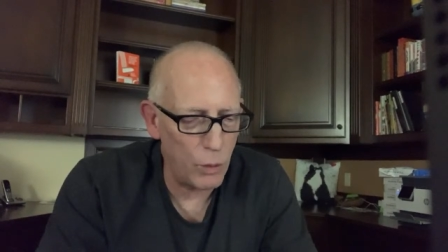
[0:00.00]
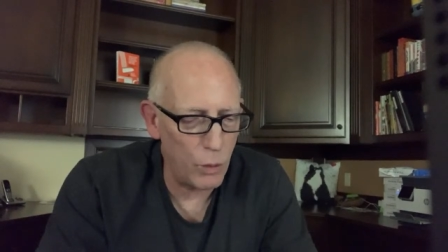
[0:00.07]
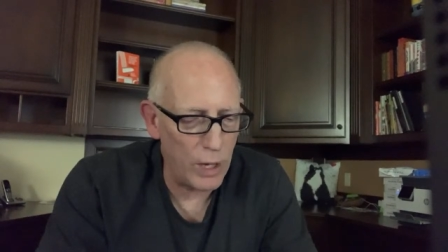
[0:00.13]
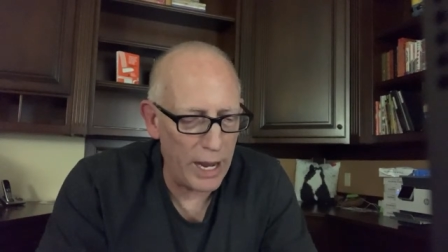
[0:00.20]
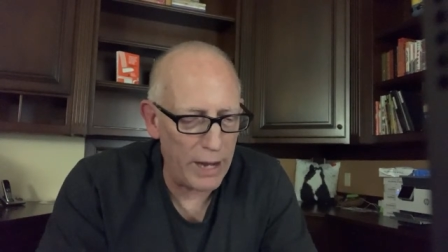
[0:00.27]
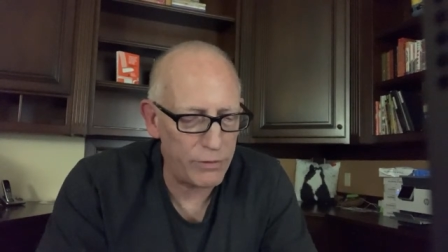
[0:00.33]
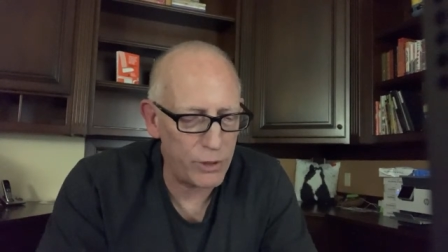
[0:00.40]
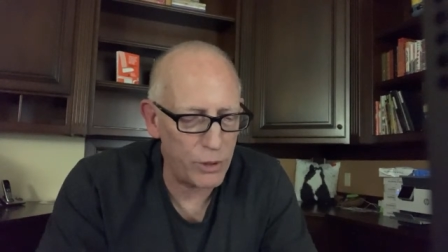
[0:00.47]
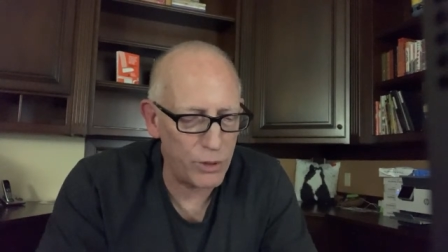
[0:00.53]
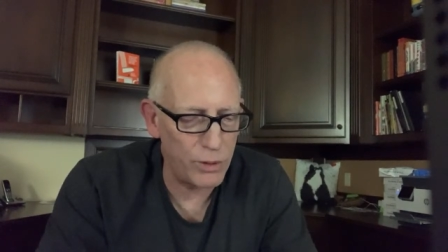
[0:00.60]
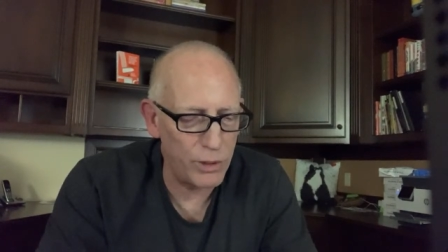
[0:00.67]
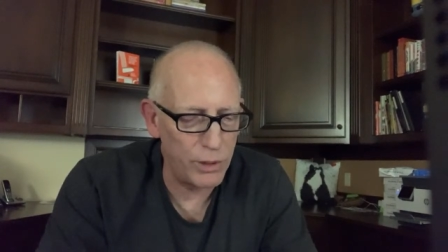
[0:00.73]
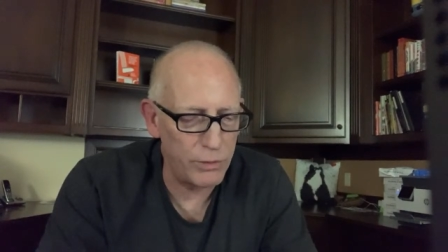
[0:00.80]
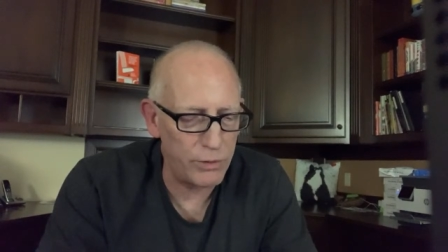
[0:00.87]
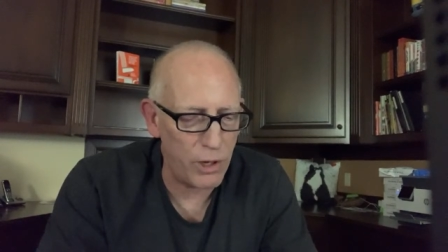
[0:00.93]
after
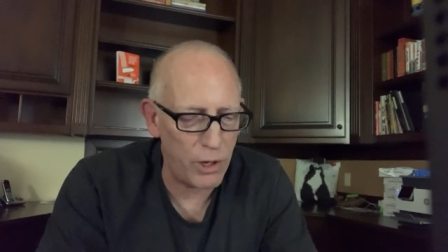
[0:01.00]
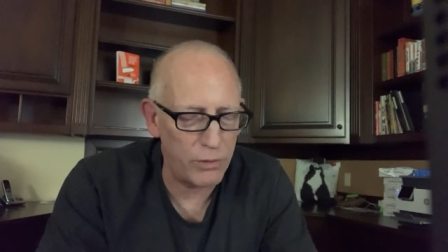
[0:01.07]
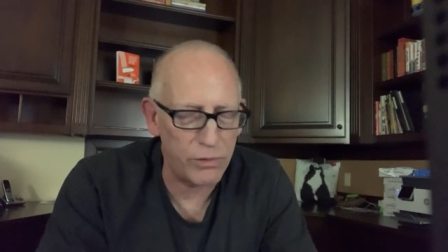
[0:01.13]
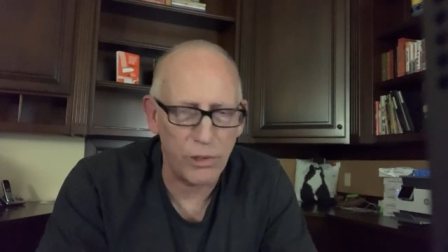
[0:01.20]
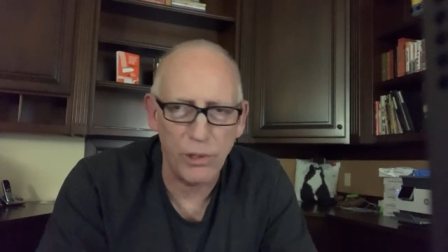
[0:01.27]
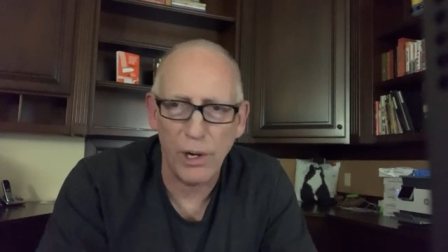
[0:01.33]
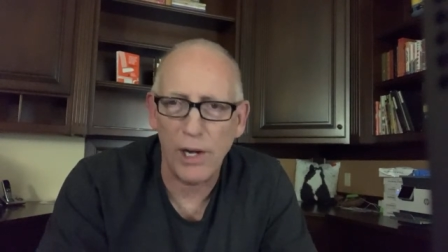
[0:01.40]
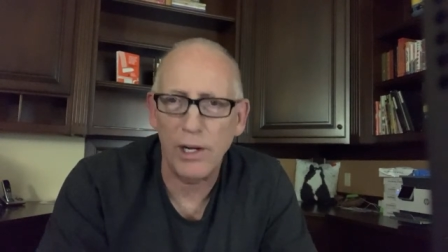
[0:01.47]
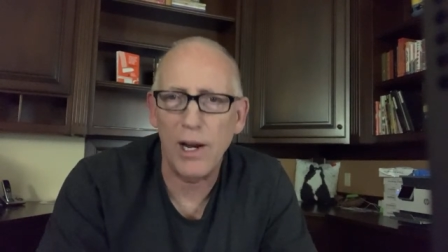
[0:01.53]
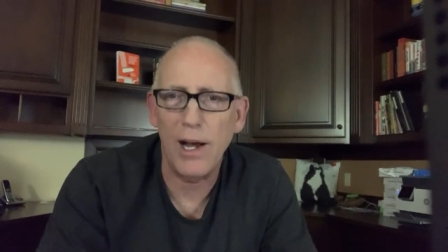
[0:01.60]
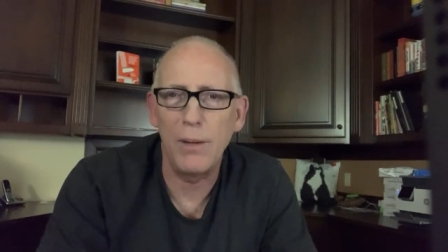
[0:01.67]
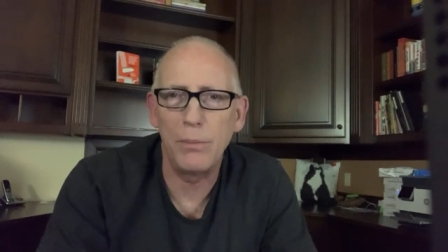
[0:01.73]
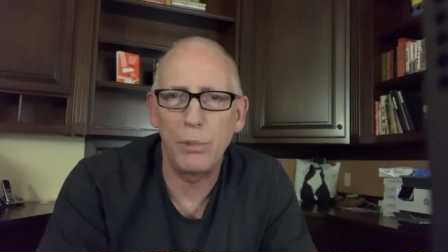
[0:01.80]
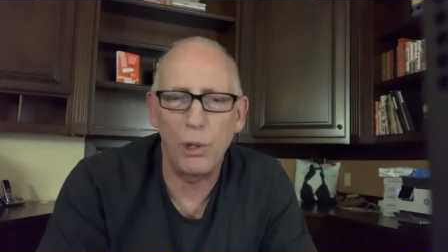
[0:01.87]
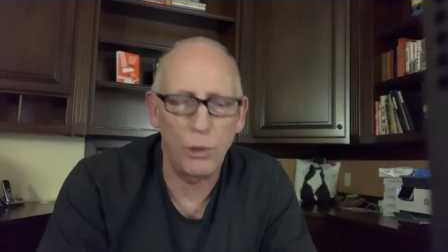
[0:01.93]

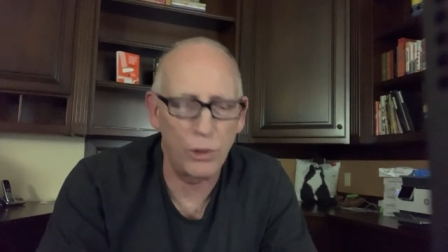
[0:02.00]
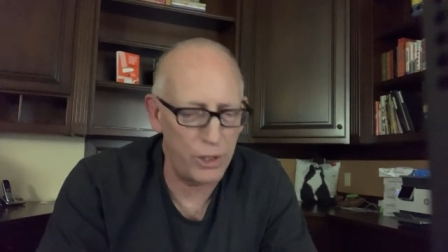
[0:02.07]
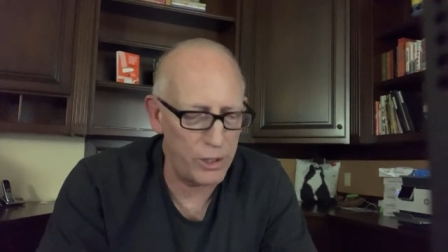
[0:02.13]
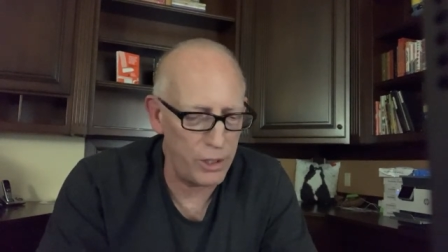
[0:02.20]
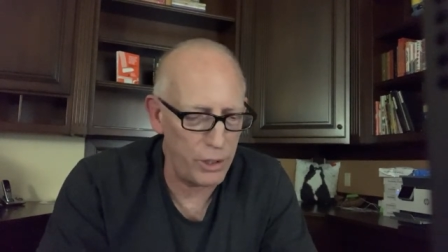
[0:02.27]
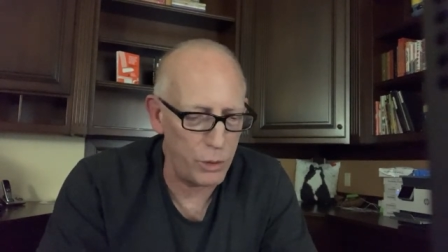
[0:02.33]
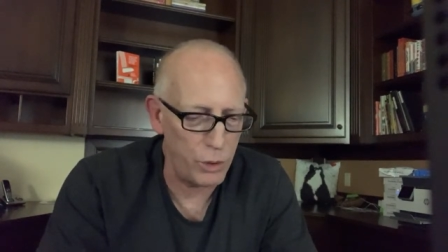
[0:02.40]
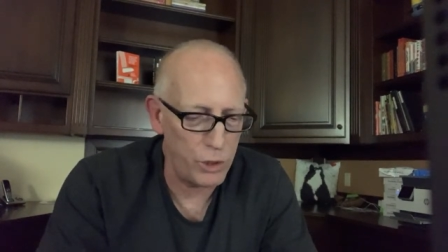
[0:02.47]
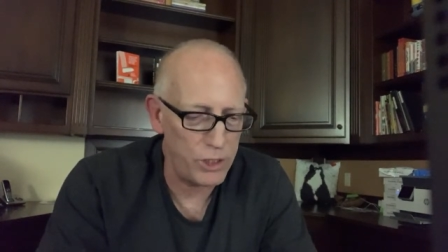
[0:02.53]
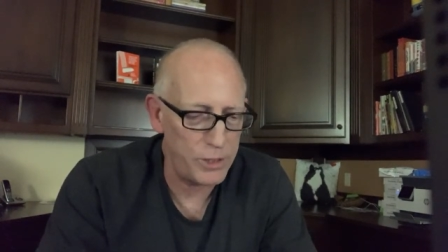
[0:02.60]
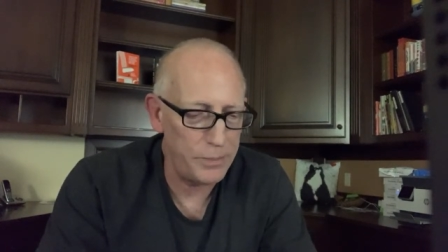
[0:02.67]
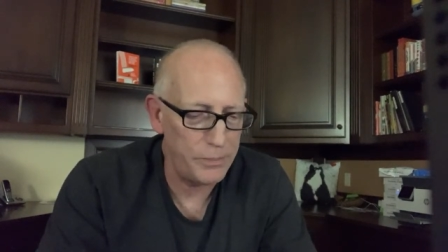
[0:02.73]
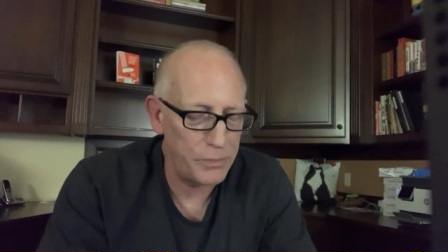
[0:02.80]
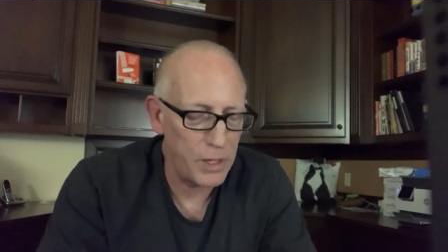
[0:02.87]
Revolver.com broke the news